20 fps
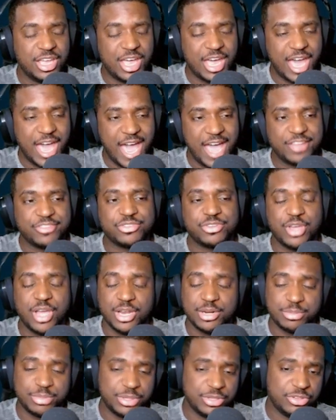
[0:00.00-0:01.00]
has got
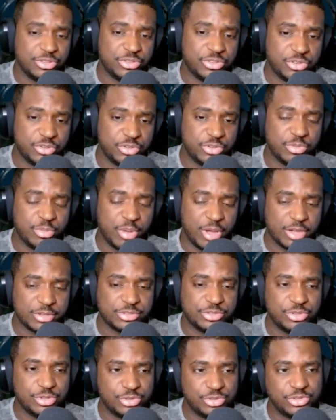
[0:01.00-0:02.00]
to be the Zeus Mk
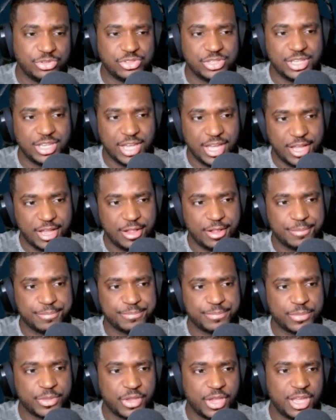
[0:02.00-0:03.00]
II CL.
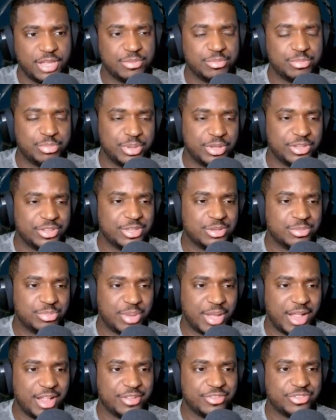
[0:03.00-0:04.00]
Okay, building,
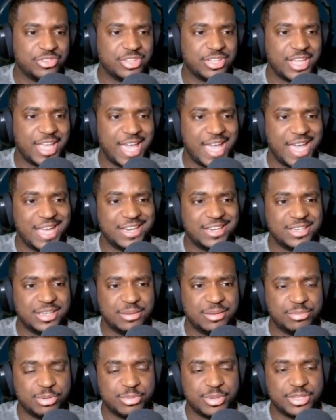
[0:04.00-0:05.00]
balancing, and
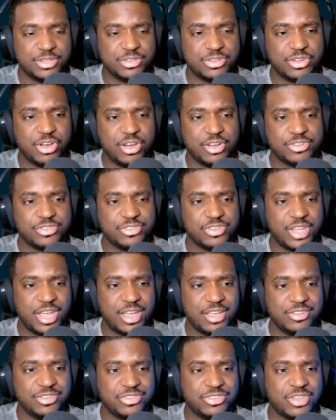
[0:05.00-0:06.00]
implementing
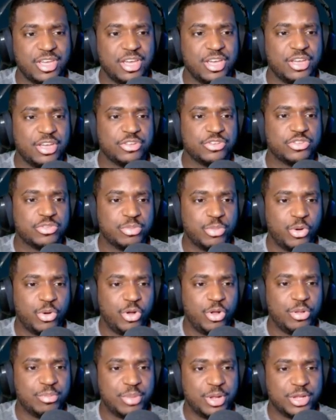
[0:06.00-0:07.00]
our-size
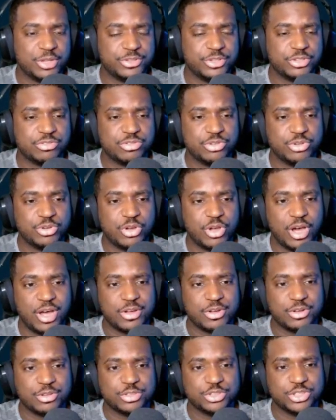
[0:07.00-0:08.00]
small multi-crew
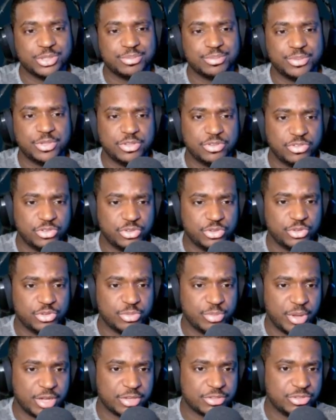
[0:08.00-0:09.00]
cargo ship, the Zeus
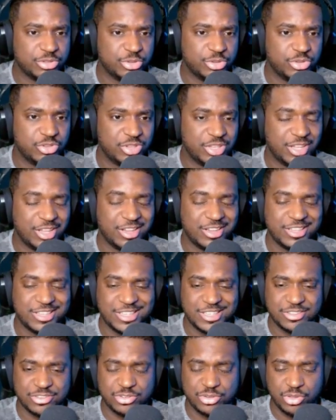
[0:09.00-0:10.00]
Mk II CL,
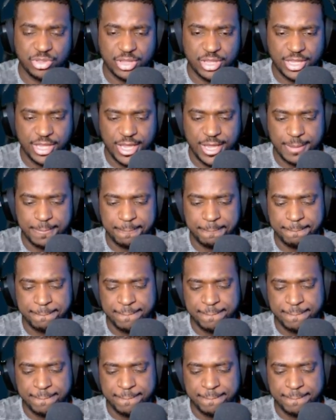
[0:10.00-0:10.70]
into the game.